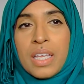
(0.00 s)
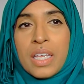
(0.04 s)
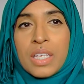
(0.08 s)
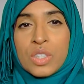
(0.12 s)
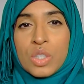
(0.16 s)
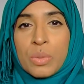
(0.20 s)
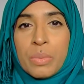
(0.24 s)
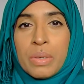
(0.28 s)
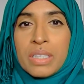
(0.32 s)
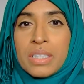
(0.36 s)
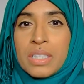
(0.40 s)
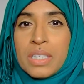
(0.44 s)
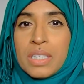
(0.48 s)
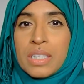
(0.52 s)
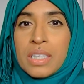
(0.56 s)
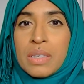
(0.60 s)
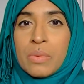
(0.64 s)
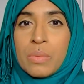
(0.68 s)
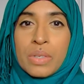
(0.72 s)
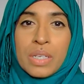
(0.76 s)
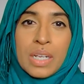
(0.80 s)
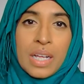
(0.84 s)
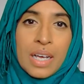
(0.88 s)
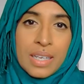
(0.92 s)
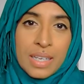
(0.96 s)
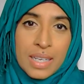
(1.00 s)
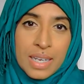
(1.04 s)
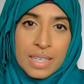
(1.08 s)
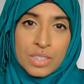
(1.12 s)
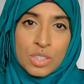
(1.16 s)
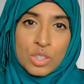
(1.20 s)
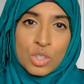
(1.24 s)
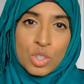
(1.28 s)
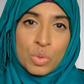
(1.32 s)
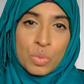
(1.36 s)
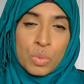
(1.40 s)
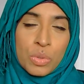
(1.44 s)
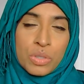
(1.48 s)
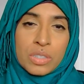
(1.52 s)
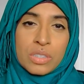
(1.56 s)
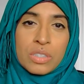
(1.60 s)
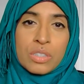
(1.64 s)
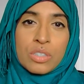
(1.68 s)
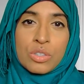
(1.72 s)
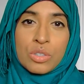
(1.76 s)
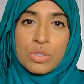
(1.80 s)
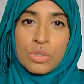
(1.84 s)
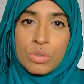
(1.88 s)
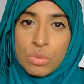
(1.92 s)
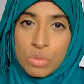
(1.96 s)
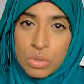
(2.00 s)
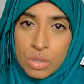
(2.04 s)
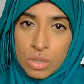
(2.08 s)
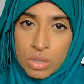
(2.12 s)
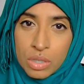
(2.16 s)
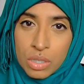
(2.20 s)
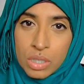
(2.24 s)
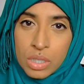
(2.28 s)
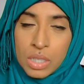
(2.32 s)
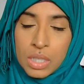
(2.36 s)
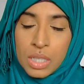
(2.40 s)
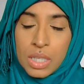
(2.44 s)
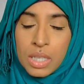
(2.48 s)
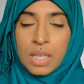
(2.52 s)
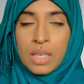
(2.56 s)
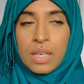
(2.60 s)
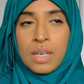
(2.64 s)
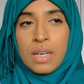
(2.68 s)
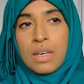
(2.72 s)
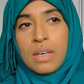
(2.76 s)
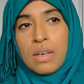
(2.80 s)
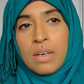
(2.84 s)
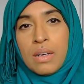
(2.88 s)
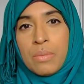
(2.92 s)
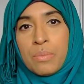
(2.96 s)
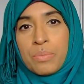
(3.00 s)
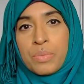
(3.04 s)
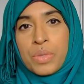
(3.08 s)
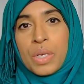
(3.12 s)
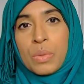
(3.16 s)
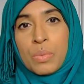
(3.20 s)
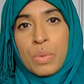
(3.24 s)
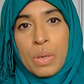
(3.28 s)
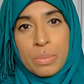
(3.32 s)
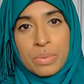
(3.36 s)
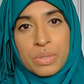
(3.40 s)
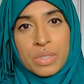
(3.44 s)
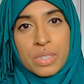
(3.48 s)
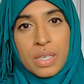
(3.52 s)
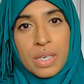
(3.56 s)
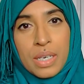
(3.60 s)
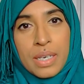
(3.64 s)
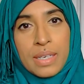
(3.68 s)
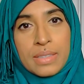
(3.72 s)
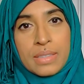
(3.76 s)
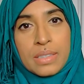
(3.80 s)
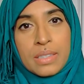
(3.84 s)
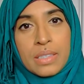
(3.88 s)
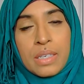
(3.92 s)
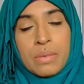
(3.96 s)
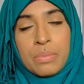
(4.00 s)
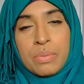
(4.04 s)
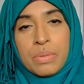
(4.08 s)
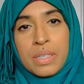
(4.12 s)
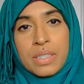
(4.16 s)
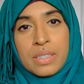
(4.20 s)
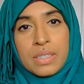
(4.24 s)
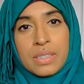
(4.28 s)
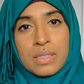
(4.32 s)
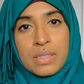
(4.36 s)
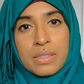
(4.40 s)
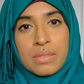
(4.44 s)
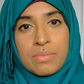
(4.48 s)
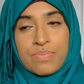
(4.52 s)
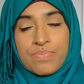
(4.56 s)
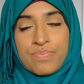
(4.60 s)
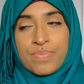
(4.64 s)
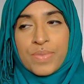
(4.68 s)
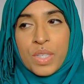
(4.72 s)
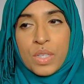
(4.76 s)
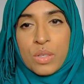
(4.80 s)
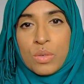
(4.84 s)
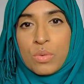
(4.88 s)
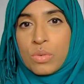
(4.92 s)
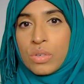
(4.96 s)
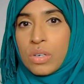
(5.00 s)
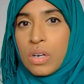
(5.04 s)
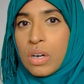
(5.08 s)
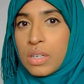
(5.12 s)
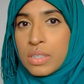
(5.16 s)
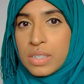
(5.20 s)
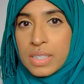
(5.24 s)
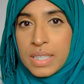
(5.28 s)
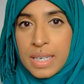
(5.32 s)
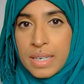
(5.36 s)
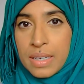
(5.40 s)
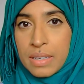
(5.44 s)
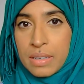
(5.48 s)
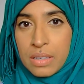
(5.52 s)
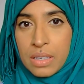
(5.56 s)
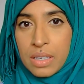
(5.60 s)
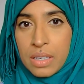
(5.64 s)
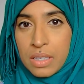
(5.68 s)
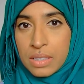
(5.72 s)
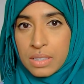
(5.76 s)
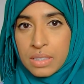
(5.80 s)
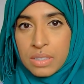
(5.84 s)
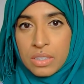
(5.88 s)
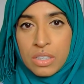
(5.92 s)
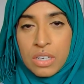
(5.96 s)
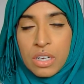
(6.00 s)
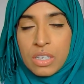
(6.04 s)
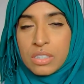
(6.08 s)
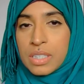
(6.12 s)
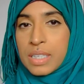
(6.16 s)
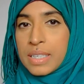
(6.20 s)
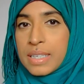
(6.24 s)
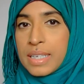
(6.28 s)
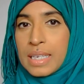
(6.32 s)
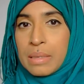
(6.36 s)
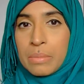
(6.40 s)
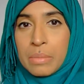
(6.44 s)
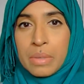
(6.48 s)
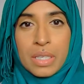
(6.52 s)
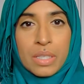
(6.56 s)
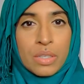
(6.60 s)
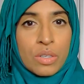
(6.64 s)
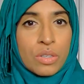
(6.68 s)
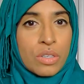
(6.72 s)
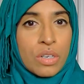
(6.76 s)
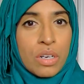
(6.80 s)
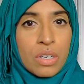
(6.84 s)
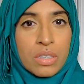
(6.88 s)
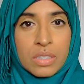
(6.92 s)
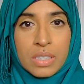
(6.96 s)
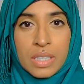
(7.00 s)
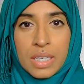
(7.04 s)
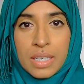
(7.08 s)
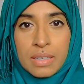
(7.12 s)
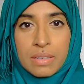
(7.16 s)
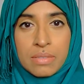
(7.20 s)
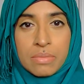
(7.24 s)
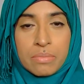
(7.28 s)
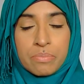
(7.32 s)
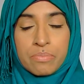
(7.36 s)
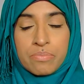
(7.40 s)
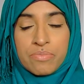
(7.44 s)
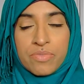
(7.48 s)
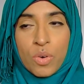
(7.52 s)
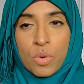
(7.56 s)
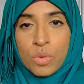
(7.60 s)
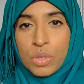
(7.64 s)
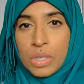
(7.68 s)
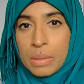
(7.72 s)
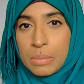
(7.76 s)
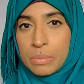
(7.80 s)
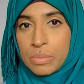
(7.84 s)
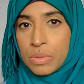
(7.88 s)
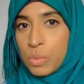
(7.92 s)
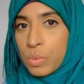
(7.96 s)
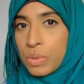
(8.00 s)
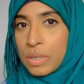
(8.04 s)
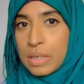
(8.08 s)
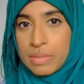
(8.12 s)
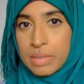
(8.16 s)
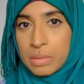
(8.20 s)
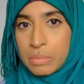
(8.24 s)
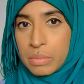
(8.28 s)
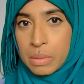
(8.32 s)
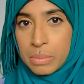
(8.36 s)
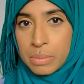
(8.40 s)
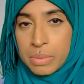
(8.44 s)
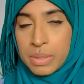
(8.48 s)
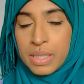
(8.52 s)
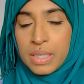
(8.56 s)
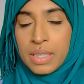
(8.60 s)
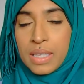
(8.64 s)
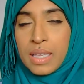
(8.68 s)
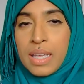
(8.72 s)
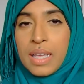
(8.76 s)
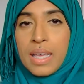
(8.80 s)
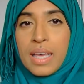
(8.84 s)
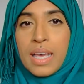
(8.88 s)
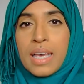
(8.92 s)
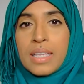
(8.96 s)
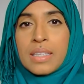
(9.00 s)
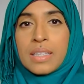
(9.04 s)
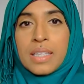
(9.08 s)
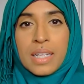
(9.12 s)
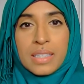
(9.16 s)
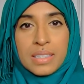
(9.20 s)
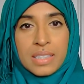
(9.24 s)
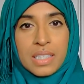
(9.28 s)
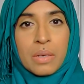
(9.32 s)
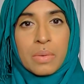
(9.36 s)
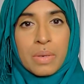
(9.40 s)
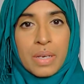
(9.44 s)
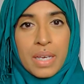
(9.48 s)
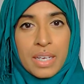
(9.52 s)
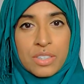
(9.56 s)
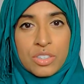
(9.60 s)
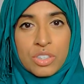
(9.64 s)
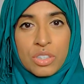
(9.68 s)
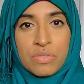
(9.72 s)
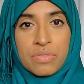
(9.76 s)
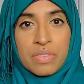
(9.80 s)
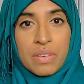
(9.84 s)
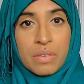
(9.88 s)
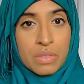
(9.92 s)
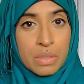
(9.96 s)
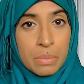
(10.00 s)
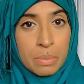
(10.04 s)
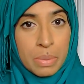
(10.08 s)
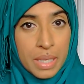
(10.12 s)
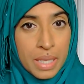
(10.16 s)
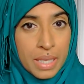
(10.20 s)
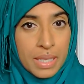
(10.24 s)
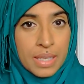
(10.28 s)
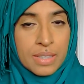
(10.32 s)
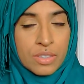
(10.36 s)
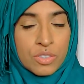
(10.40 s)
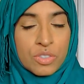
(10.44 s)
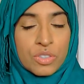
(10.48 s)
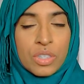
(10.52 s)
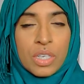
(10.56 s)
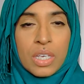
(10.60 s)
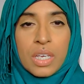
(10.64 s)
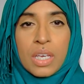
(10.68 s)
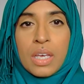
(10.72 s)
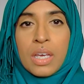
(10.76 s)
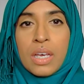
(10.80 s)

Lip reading: So basically what I had to do was to Google their website plus, you know, contact us, contact email or contact phone number, whatever it may be. And that's how I actually found the page.